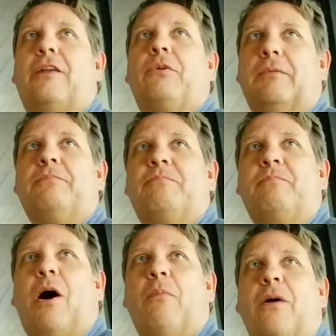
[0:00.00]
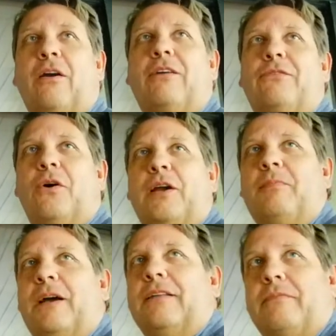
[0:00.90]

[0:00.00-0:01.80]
I don't want to ballpark yeah, yeah, it for yeah, you. Yeah.